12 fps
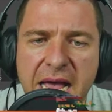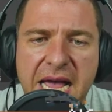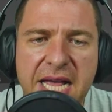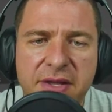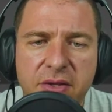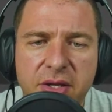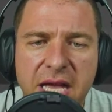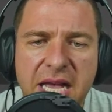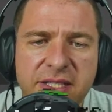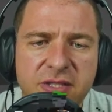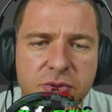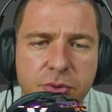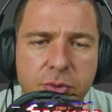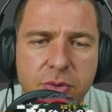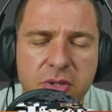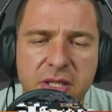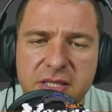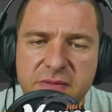And
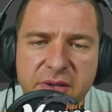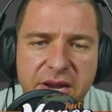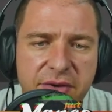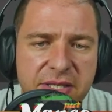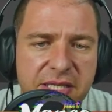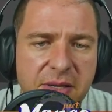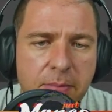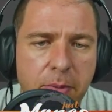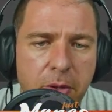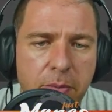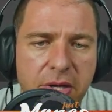Extrude is very simple